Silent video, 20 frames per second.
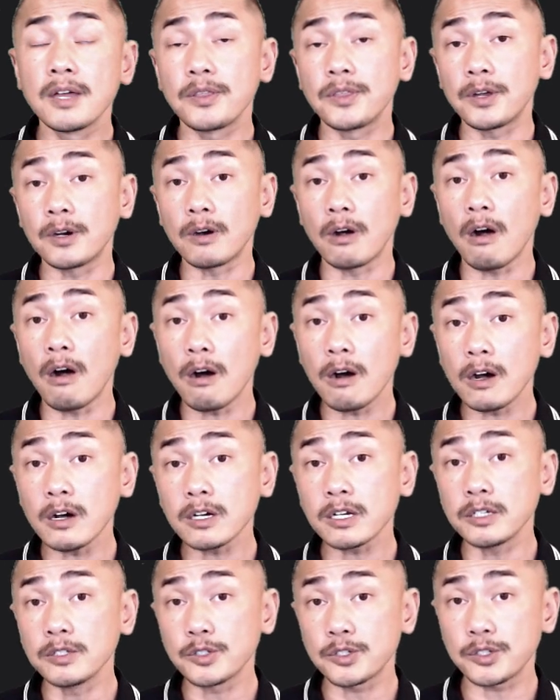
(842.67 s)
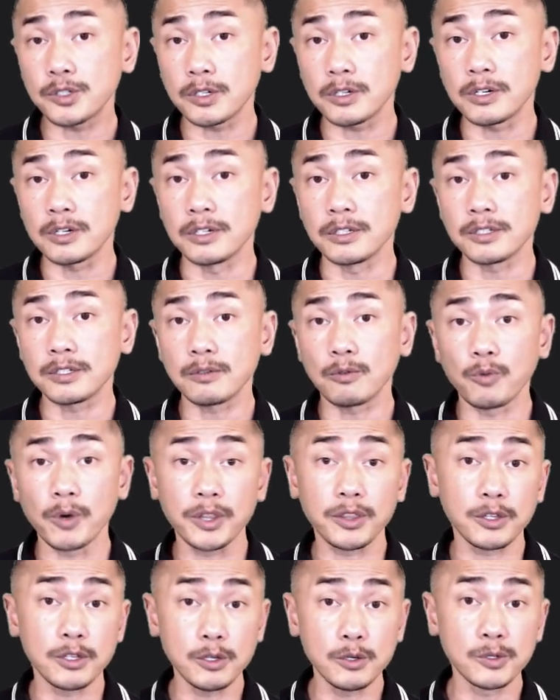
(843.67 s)
There are concerns with
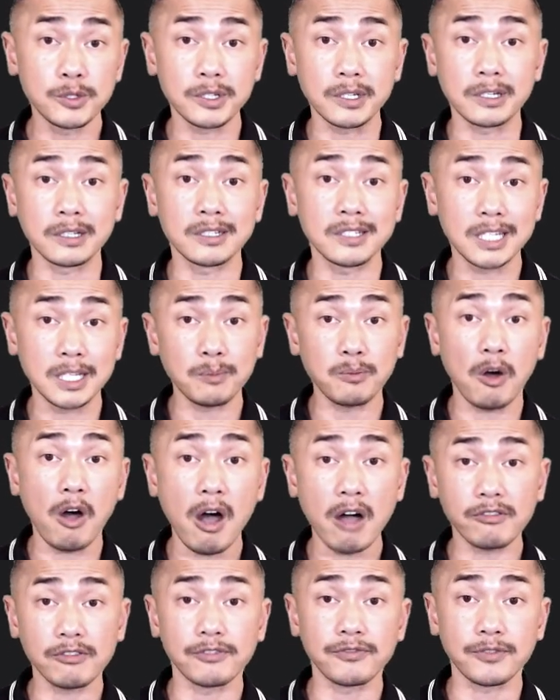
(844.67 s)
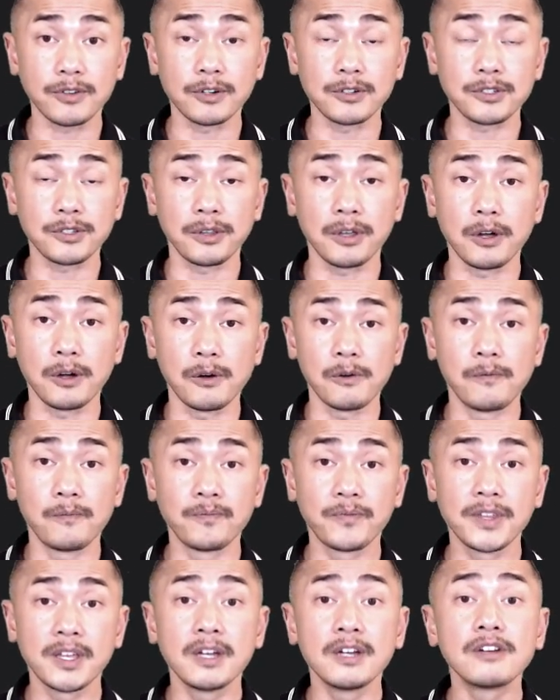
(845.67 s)
using deep aquifers, though.
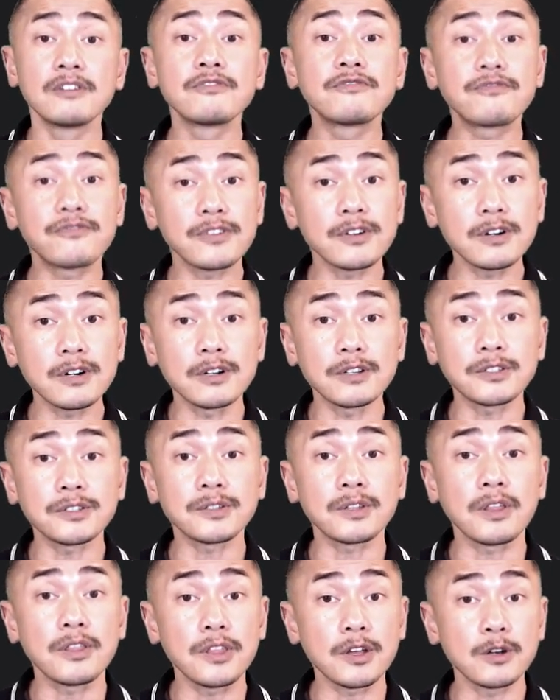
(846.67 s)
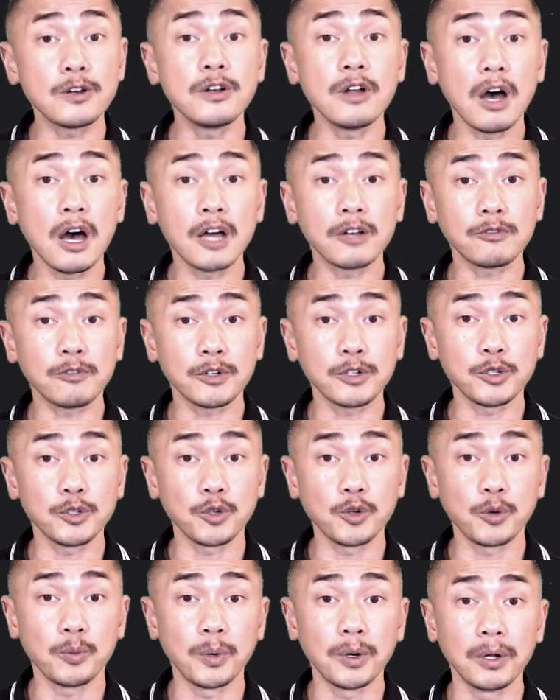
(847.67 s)
First, they're
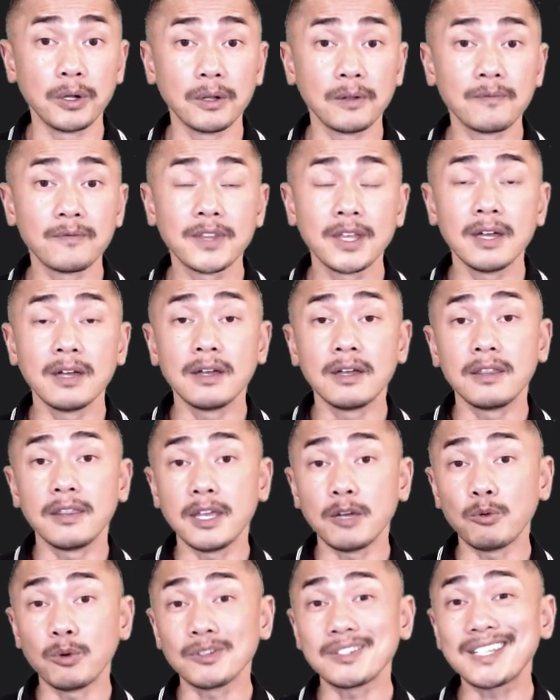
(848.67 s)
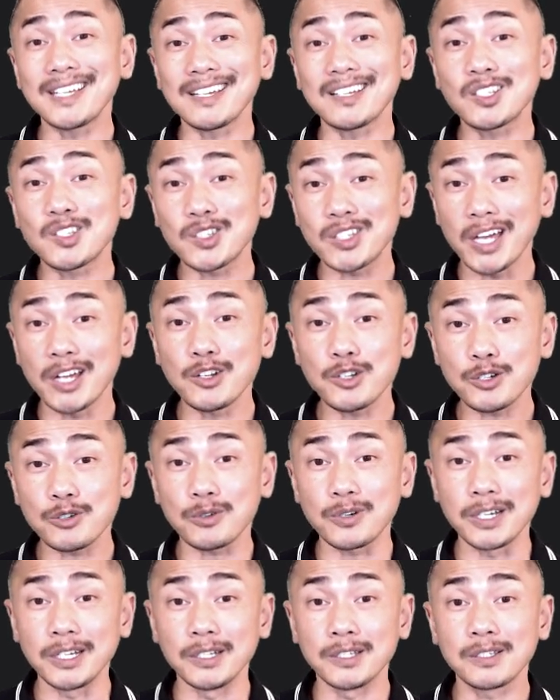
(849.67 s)
non-renewable. They will take
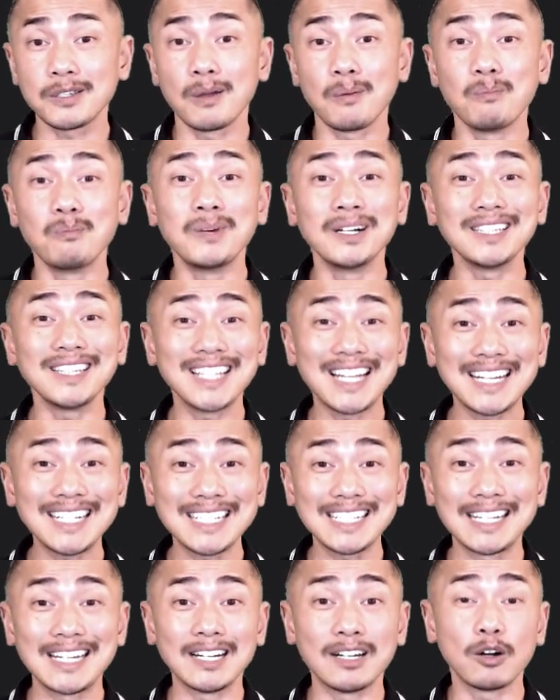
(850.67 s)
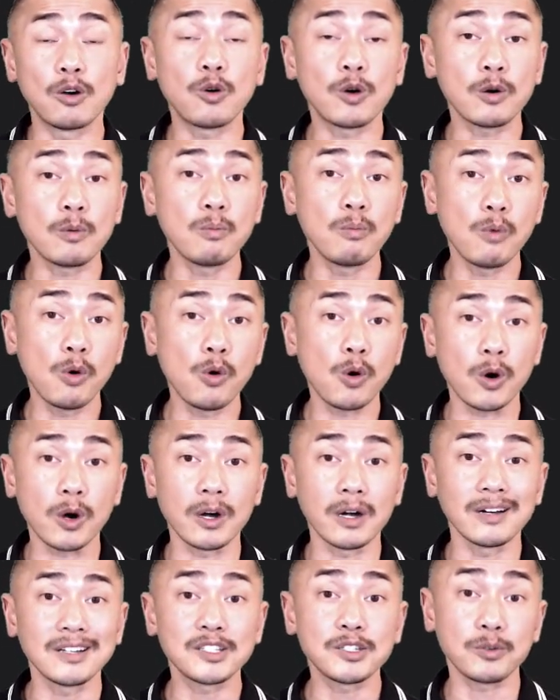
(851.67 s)
centuries, millennia, or
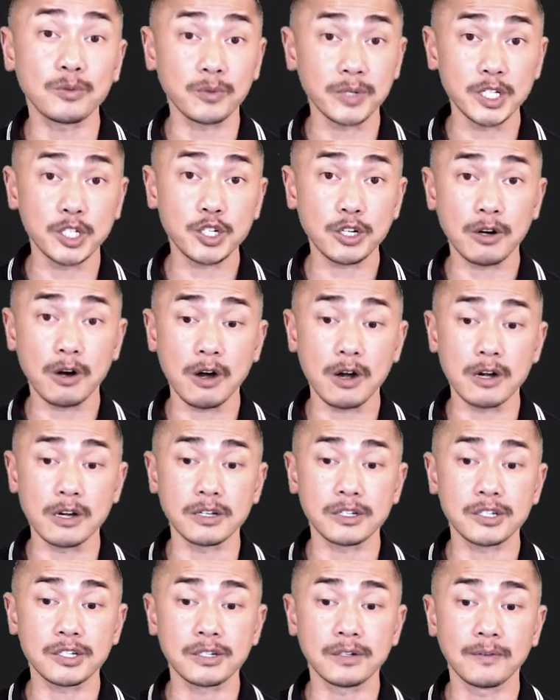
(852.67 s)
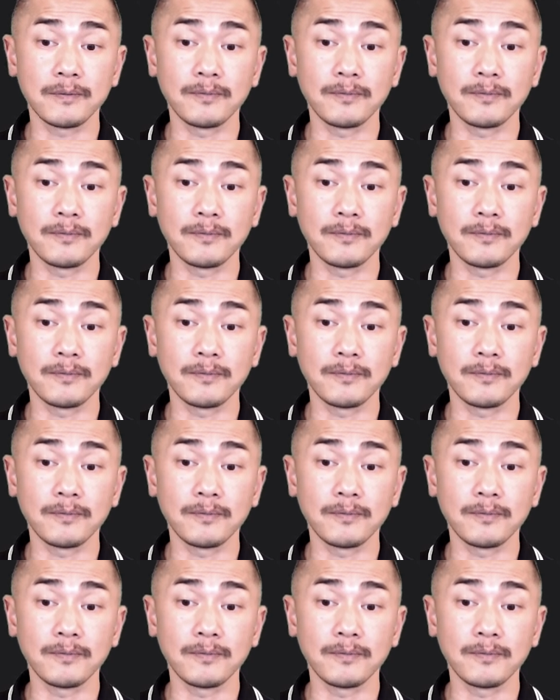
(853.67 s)
more to recharge.